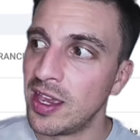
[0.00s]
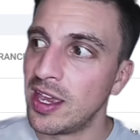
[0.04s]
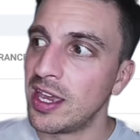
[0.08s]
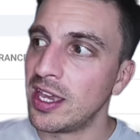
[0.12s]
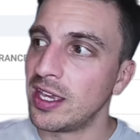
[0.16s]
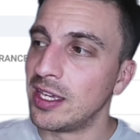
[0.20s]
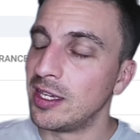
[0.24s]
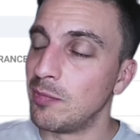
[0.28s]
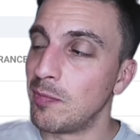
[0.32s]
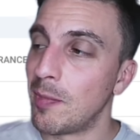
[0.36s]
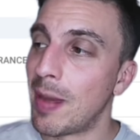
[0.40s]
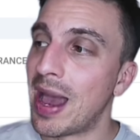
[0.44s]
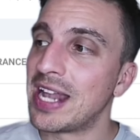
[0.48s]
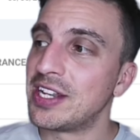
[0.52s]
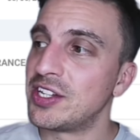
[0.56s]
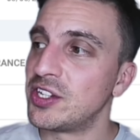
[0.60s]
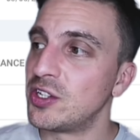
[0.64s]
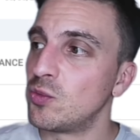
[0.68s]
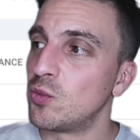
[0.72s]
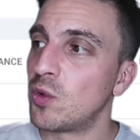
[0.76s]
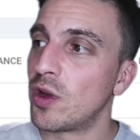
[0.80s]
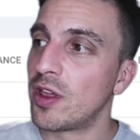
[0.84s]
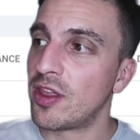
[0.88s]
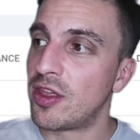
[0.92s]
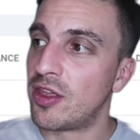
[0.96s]

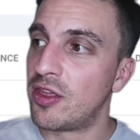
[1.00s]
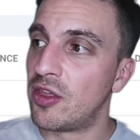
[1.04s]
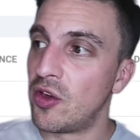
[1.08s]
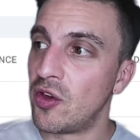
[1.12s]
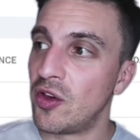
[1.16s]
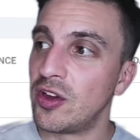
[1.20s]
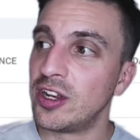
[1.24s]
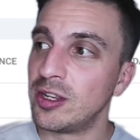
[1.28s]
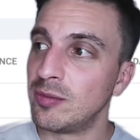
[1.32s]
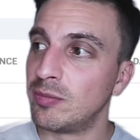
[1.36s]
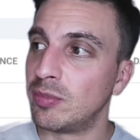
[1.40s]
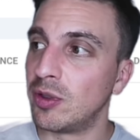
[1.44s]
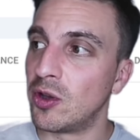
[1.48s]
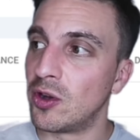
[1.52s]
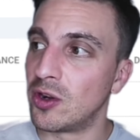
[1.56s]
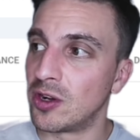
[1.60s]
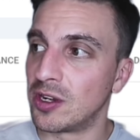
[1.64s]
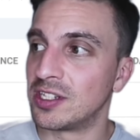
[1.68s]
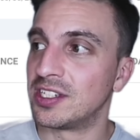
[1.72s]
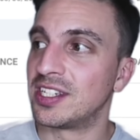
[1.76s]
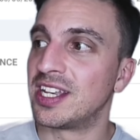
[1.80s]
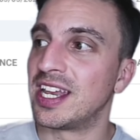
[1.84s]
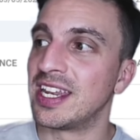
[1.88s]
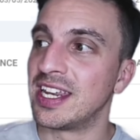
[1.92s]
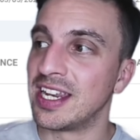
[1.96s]
Imagine what 30
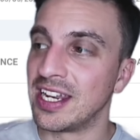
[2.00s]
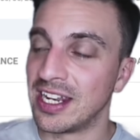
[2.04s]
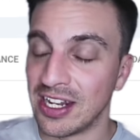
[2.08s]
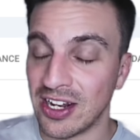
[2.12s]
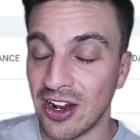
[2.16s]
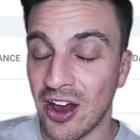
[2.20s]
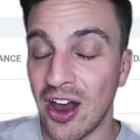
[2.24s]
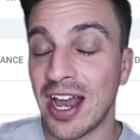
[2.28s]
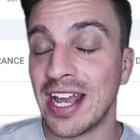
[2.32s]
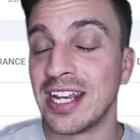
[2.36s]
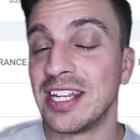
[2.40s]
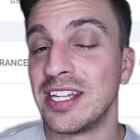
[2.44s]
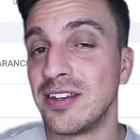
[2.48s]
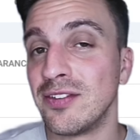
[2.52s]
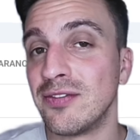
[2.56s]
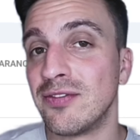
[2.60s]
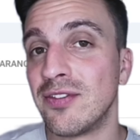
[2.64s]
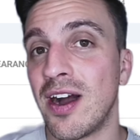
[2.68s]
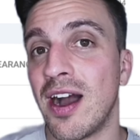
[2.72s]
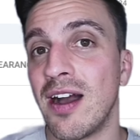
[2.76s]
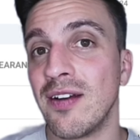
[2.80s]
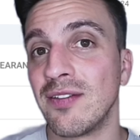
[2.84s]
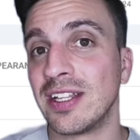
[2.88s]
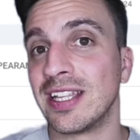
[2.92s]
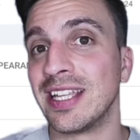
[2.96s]
blogs getting
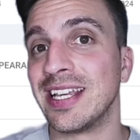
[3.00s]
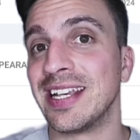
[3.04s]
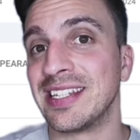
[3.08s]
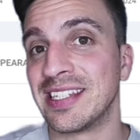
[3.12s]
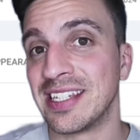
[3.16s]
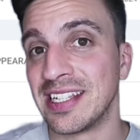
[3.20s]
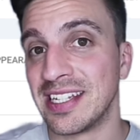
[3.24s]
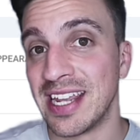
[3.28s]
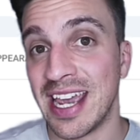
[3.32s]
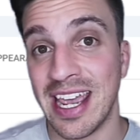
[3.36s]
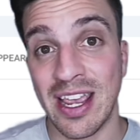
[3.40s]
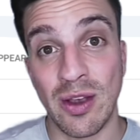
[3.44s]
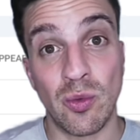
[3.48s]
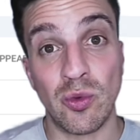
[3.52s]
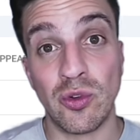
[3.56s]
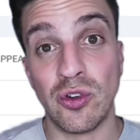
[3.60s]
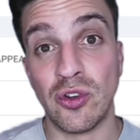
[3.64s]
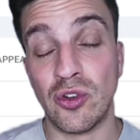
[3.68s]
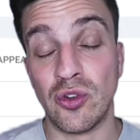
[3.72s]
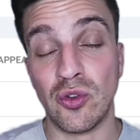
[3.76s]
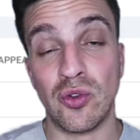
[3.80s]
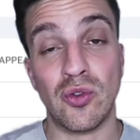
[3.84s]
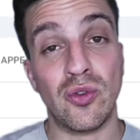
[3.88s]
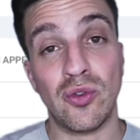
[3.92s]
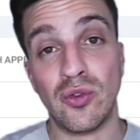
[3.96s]
95 clicks a day would
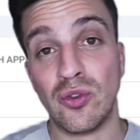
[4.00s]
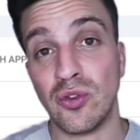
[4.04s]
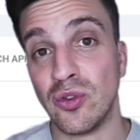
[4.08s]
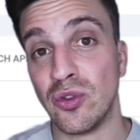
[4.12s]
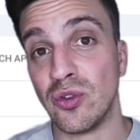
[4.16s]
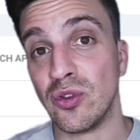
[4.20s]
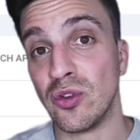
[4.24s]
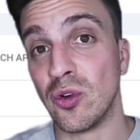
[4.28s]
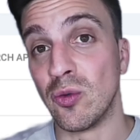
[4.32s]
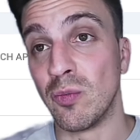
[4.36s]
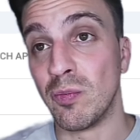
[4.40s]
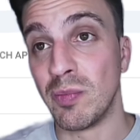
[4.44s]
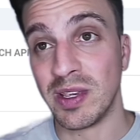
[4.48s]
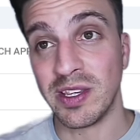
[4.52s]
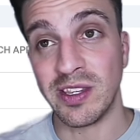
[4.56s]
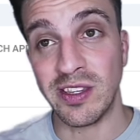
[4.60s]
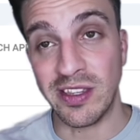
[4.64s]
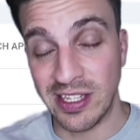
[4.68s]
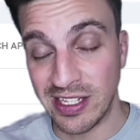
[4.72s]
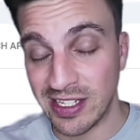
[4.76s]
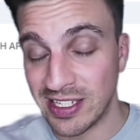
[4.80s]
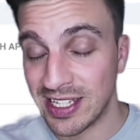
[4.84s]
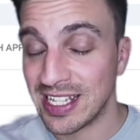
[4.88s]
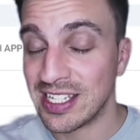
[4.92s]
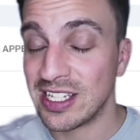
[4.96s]
do to your
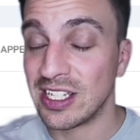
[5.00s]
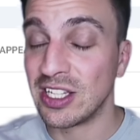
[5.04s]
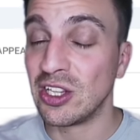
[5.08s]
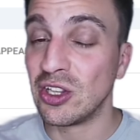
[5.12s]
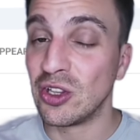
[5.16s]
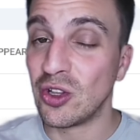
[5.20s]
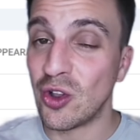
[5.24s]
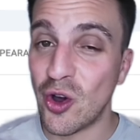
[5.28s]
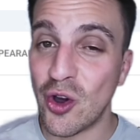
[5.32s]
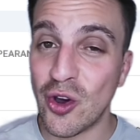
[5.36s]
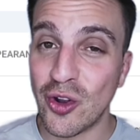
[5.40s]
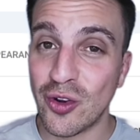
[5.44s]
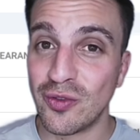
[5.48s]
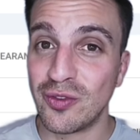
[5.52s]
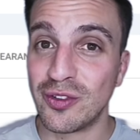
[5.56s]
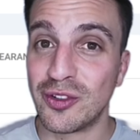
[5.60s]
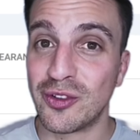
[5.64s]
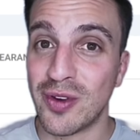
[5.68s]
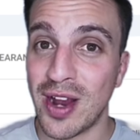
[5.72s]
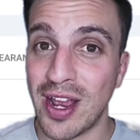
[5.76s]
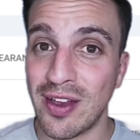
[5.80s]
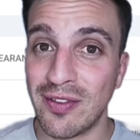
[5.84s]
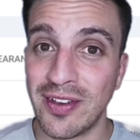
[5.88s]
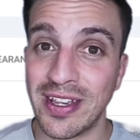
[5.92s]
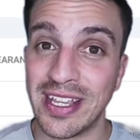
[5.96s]
business. That's a lot of
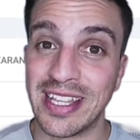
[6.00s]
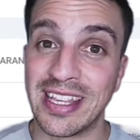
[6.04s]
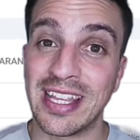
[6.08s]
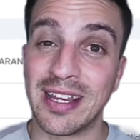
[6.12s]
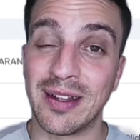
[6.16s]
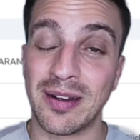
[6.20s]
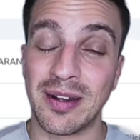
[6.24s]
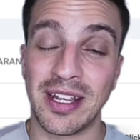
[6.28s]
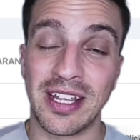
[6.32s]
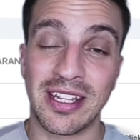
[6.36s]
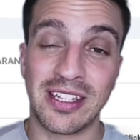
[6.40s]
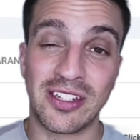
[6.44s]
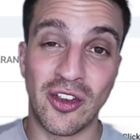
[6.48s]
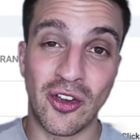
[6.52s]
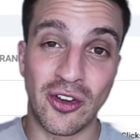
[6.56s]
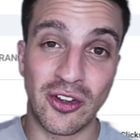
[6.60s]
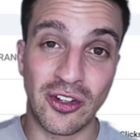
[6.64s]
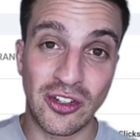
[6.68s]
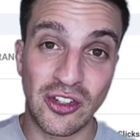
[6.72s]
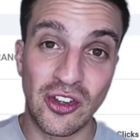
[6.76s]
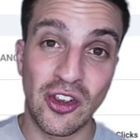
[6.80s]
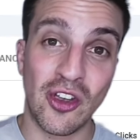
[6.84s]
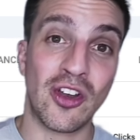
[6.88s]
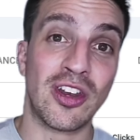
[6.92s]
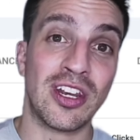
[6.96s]
traffic that is going to
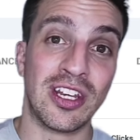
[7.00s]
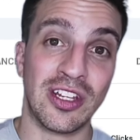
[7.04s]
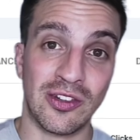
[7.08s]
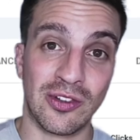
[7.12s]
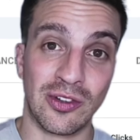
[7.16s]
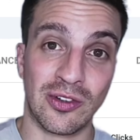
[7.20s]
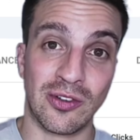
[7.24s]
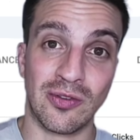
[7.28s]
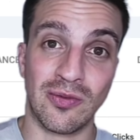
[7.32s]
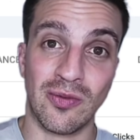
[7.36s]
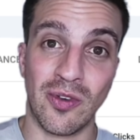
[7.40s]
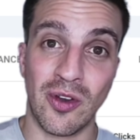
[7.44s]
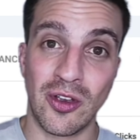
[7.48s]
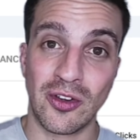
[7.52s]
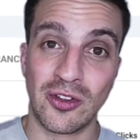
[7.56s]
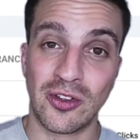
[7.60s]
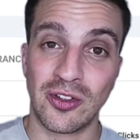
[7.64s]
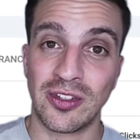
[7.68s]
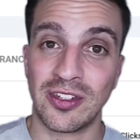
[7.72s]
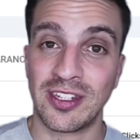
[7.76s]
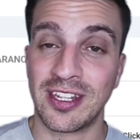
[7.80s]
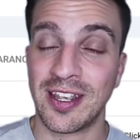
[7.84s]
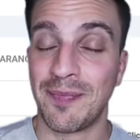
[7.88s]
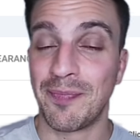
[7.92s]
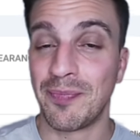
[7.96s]
turn into
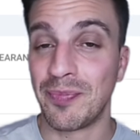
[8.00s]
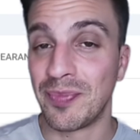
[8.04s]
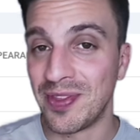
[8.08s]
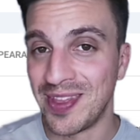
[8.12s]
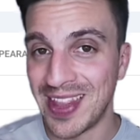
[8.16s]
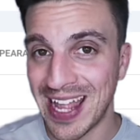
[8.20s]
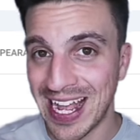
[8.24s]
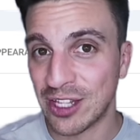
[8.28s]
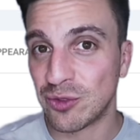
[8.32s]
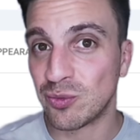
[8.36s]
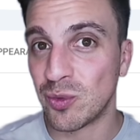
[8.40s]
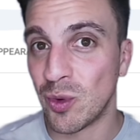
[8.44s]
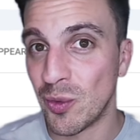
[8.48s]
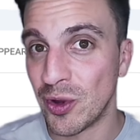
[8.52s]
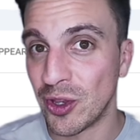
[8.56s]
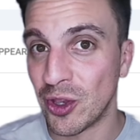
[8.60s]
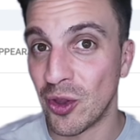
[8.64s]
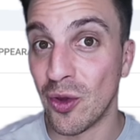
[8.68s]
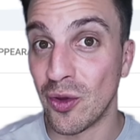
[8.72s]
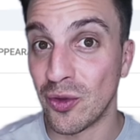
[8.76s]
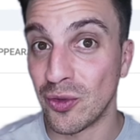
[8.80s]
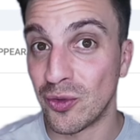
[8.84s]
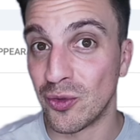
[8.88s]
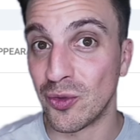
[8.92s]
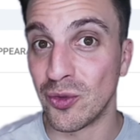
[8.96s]
conversions. That's what we're
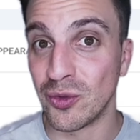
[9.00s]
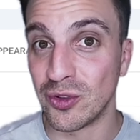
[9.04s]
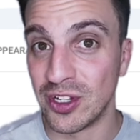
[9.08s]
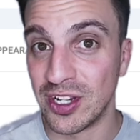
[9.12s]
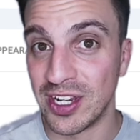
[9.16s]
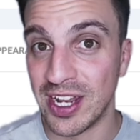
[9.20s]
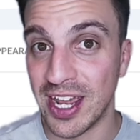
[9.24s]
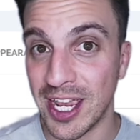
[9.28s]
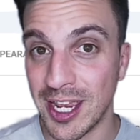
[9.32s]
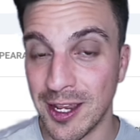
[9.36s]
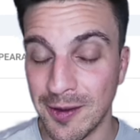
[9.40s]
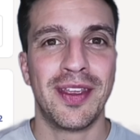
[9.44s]
going through today.